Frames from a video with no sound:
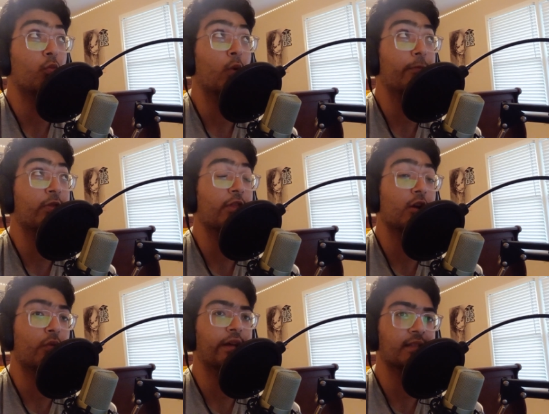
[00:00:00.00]
what we
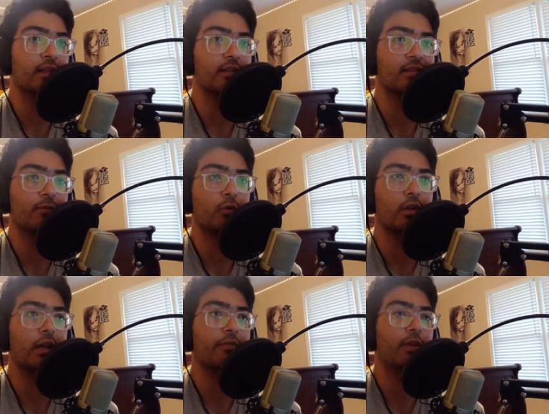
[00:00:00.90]
theorize, at least in real
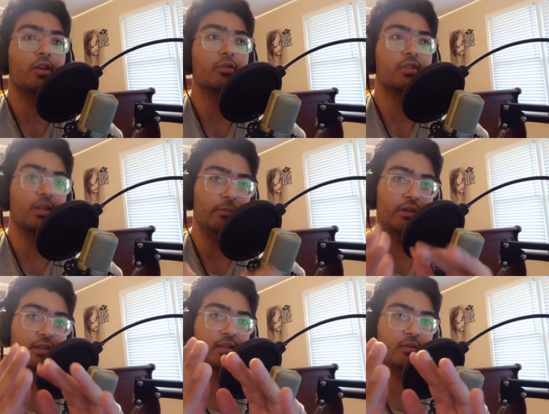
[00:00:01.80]
life. So to
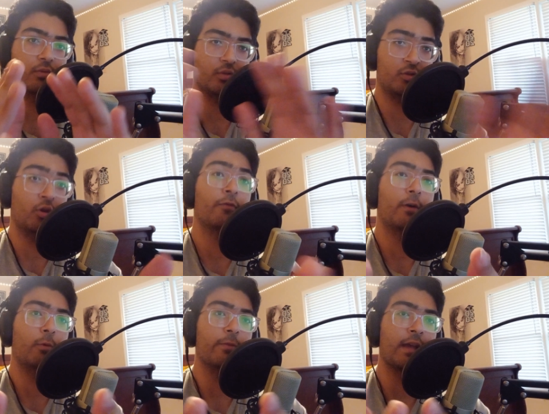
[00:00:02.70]
summarize so
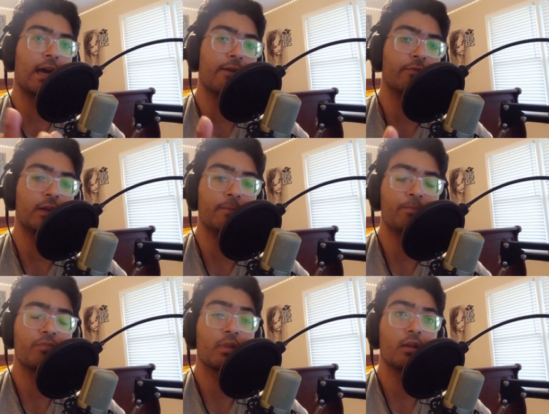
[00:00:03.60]
far what we have, right,
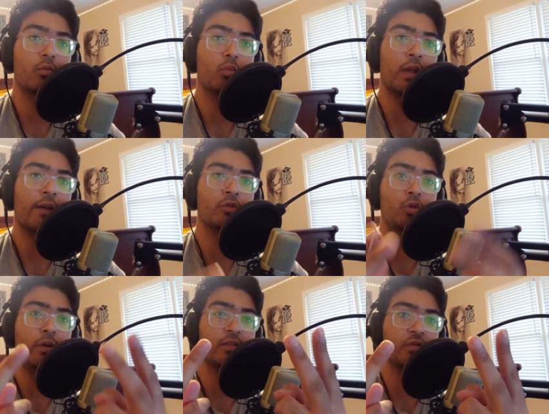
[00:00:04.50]
we have two
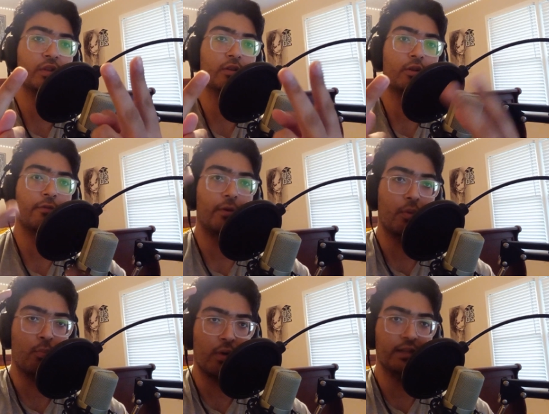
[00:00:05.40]
ways of signaling from
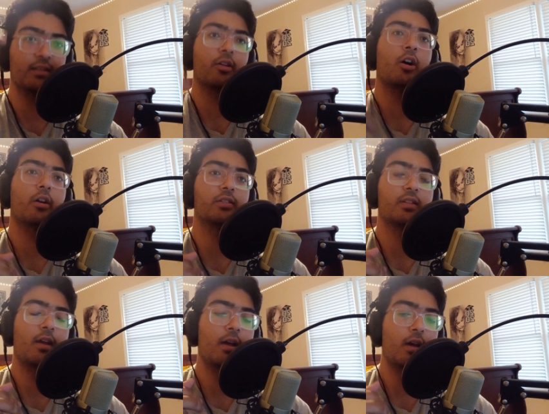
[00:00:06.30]
the brain to the
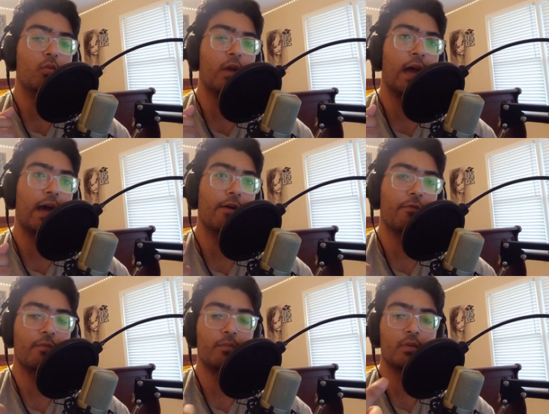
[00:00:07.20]
heart. We
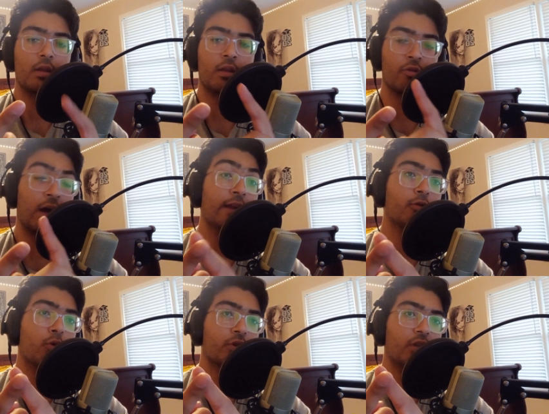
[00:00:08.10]
have either heightened
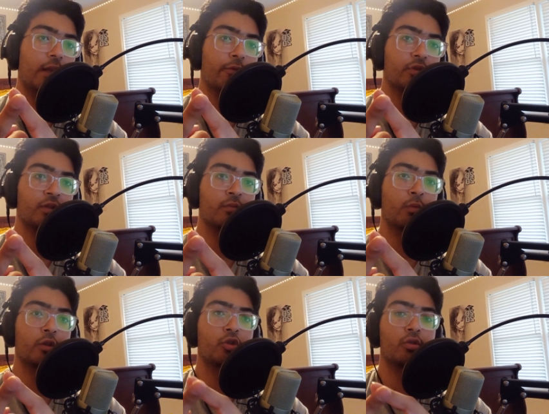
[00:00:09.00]
cortisol levels,
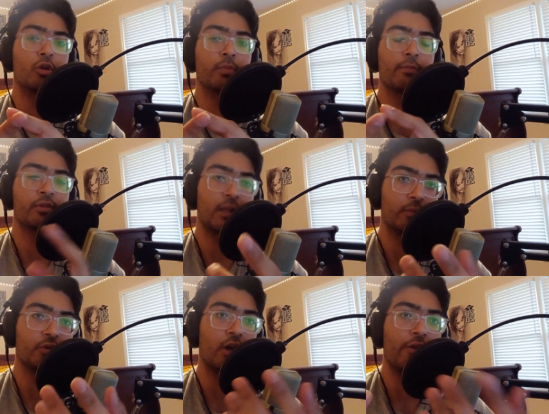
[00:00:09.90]
which there would be
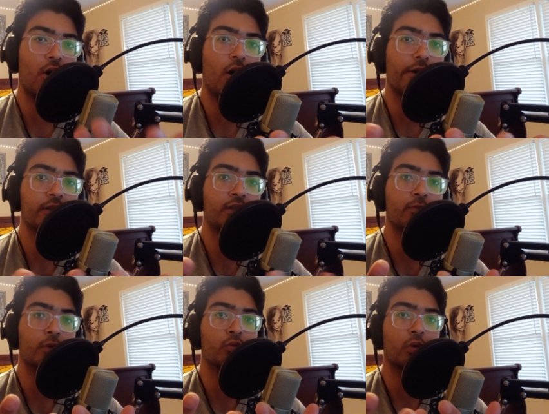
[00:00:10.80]
receptors on the hearts,
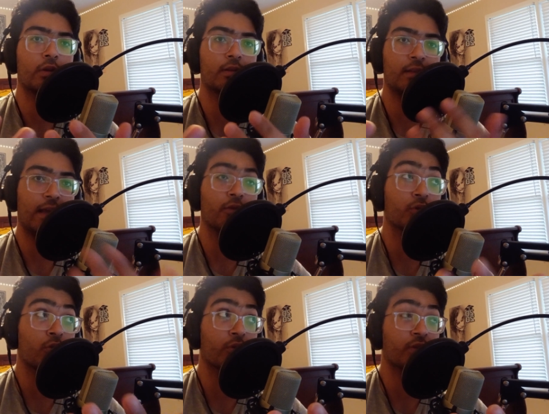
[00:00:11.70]
which would take
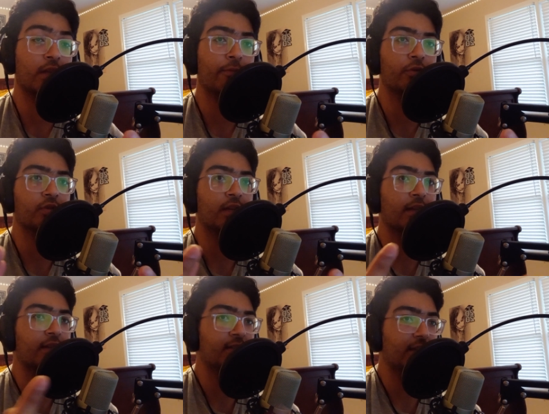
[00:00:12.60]
those cortisol levels and
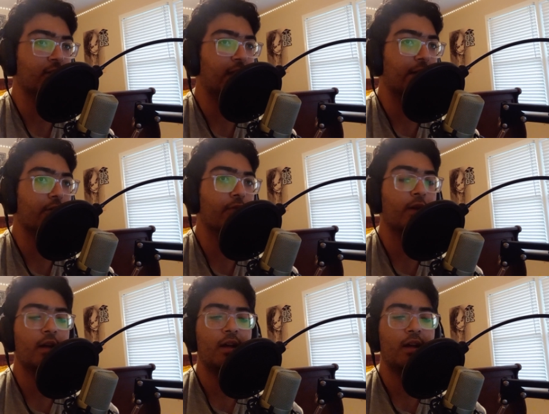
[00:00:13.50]
get a signal out of,